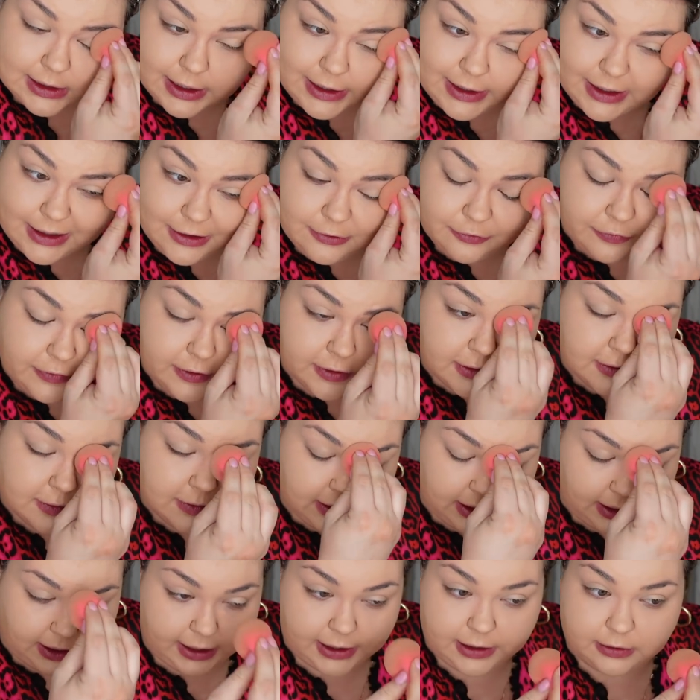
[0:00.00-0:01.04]
Like it feels
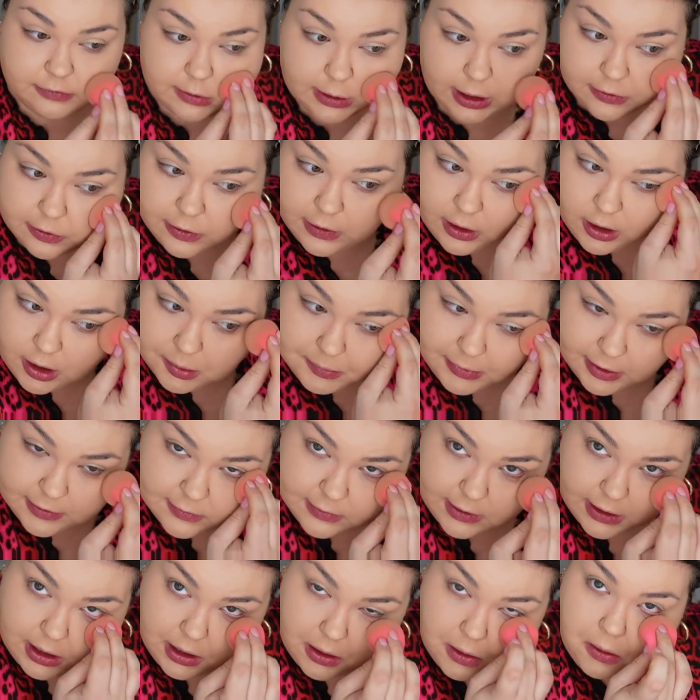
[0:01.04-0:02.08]
like I have nothing on my
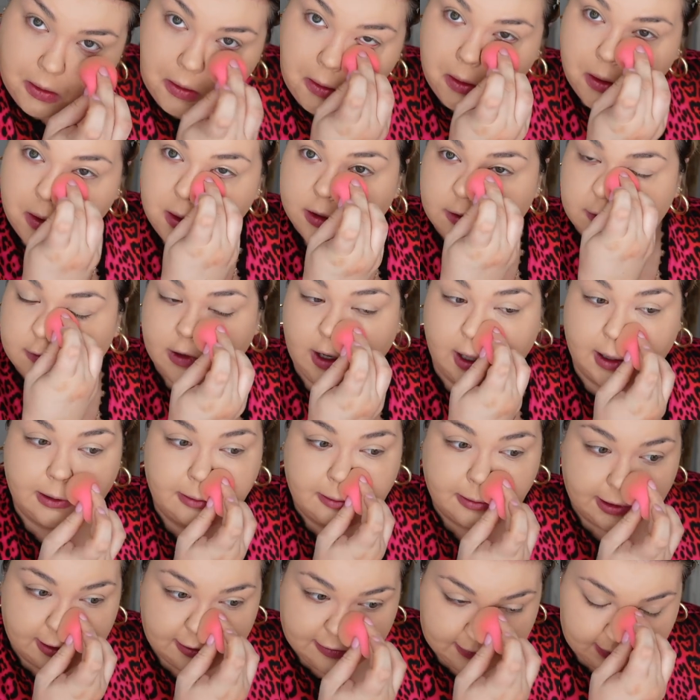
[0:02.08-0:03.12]
skin. It's not
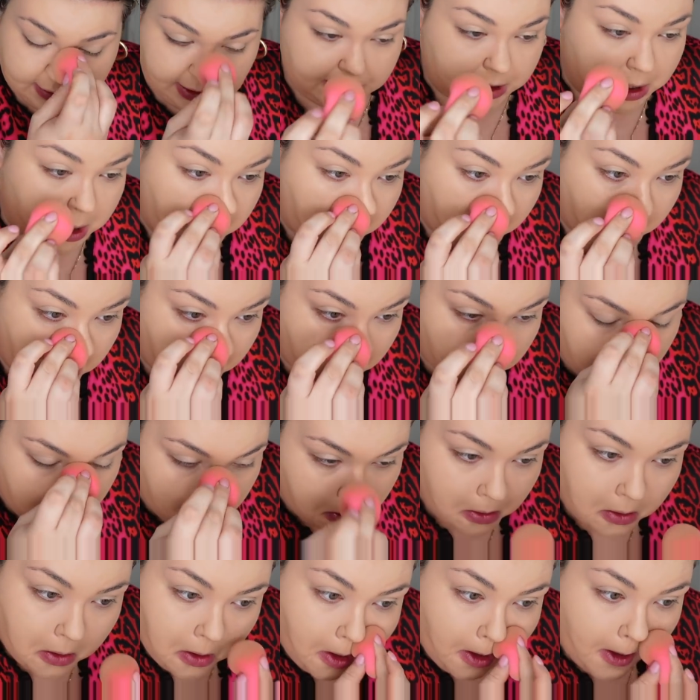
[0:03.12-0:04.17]
greasy,
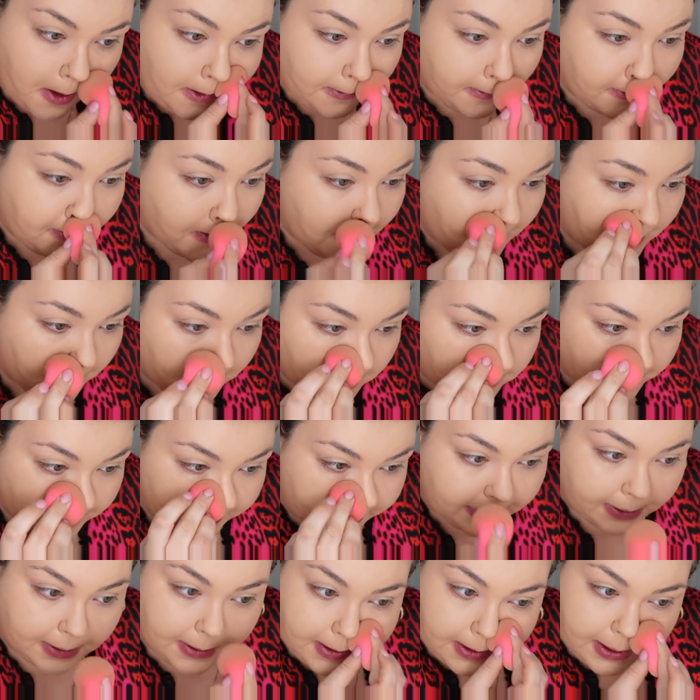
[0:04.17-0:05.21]
Oh my
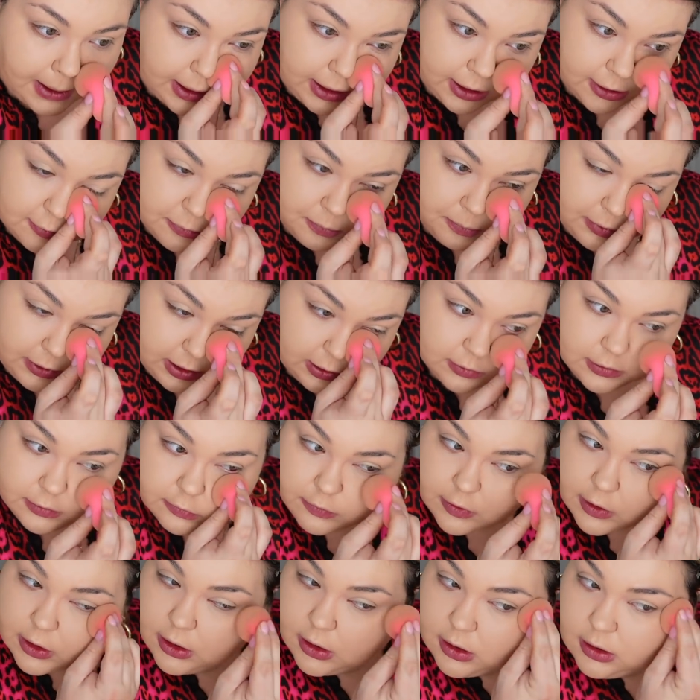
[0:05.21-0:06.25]
God, it's
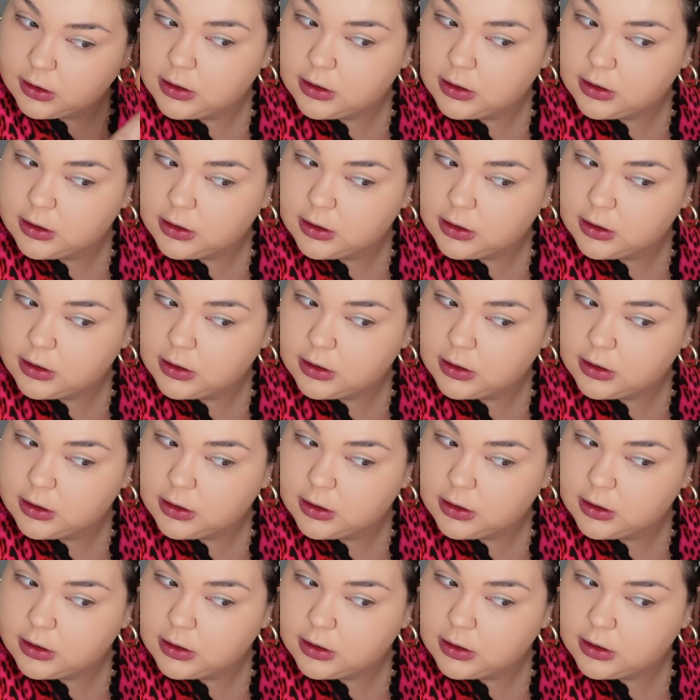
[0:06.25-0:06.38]
beautiful.